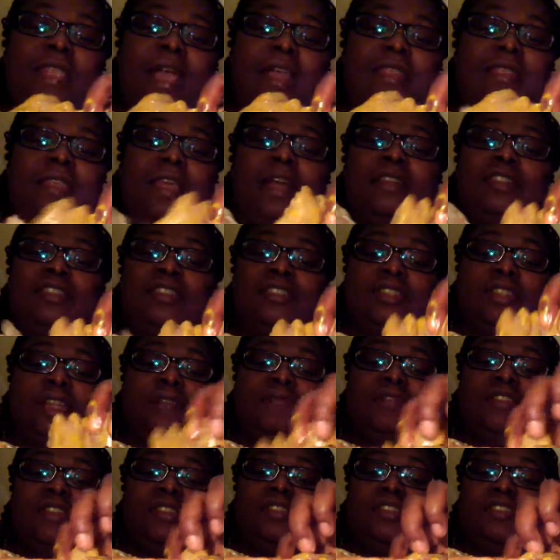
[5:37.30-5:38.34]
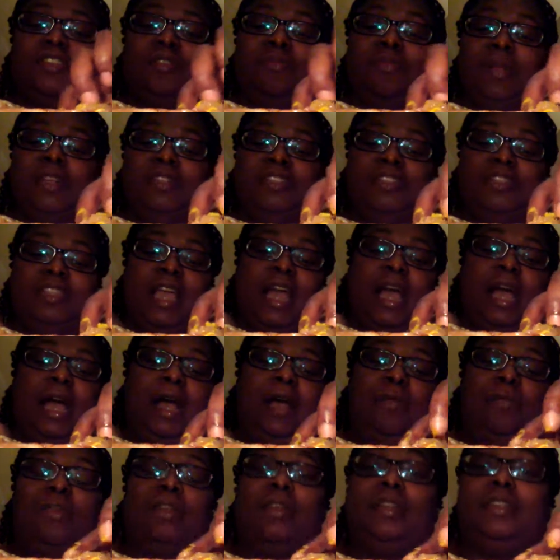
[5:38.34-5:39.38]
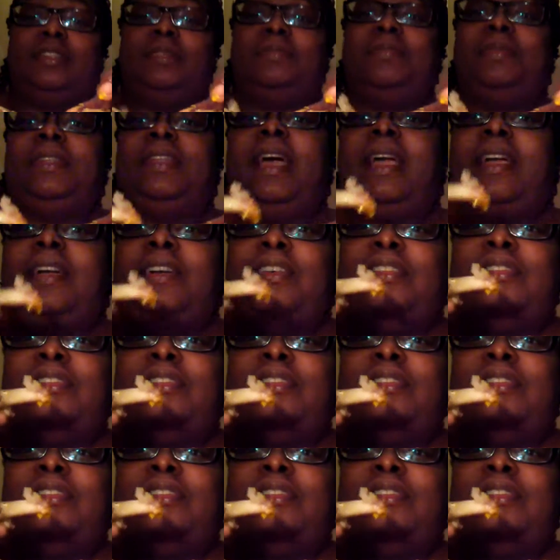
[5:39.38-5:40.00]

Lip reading: I think I just loved her so much that I wanted to be like